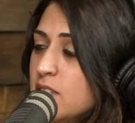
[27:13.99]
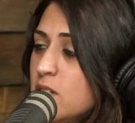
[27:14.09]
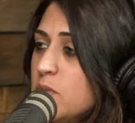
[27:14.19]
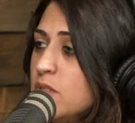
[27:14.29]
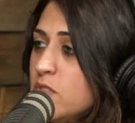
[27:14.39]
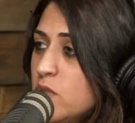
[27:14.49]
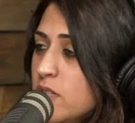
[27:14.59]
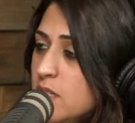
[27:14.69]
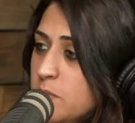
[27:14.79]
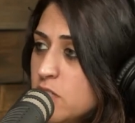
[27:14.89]
in terms of
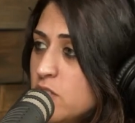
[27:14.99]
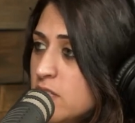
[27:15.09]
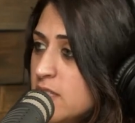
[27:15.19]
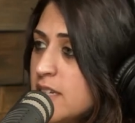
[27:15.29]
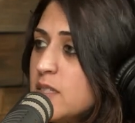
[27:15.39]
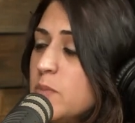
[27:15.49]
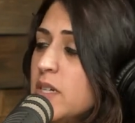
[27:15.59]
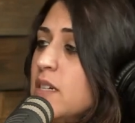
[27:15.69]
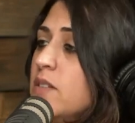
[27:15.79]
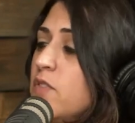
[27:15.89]
doing the admission
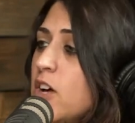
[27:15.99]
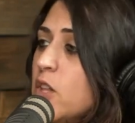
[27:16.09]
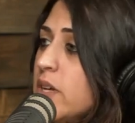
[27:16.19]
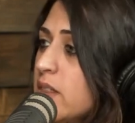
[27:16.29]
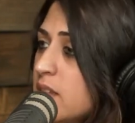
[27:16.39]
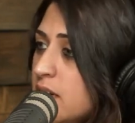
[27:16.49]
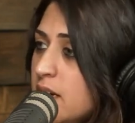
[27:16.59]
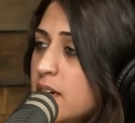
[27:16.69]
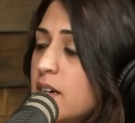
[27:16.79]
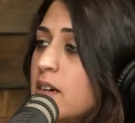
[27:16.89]
assessment, following the
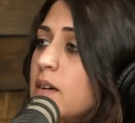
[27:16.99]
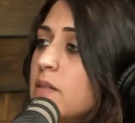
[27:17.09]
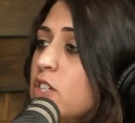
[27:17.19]
care,